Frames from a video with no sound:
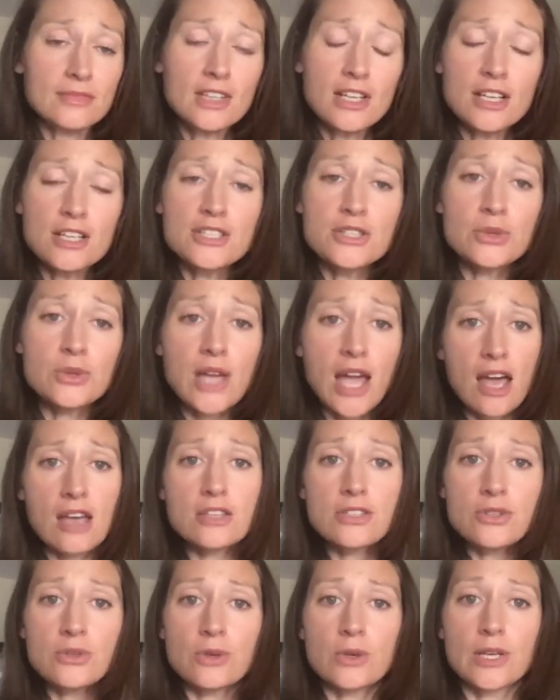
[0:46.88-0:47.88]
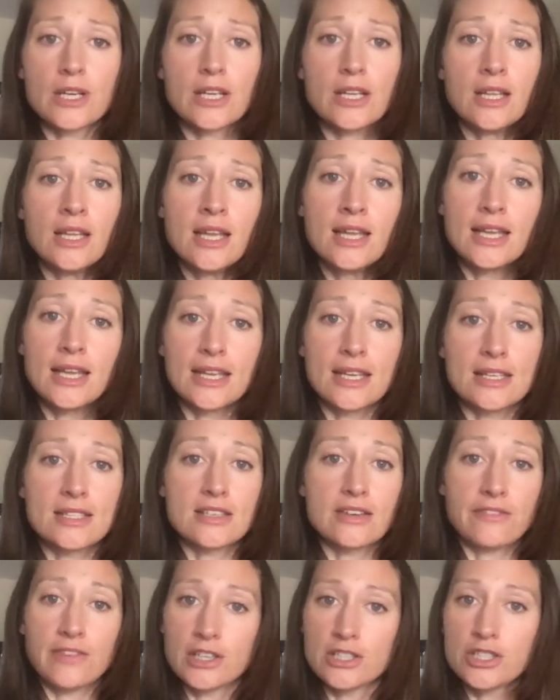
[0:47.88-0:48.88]
So castor oil is a
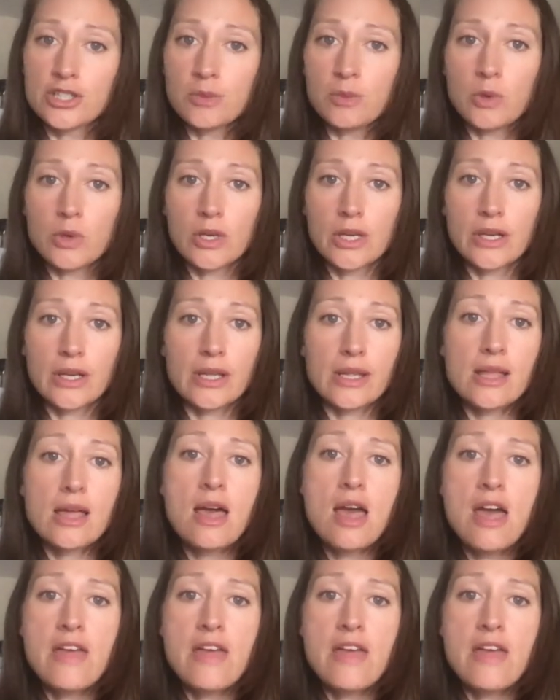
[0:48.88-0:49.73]
vegetable oil